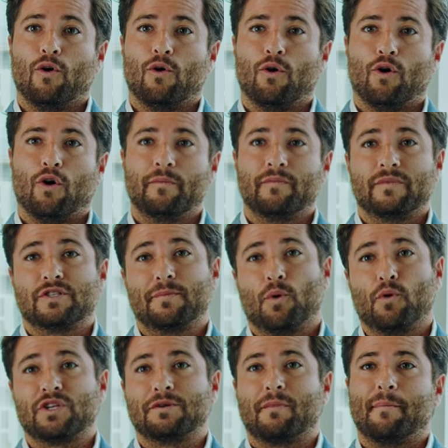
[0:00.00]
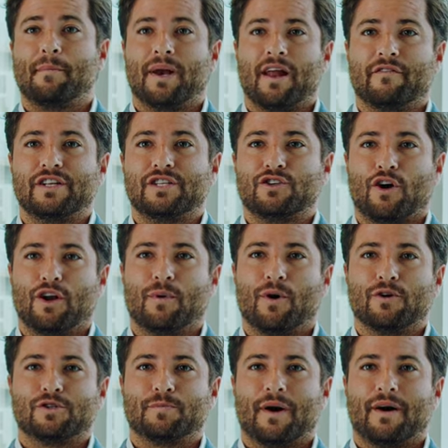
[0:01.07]
or supporting my beloved Tottenham
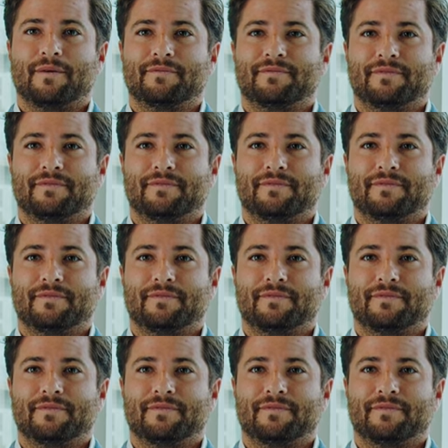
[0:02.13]
Hotspur.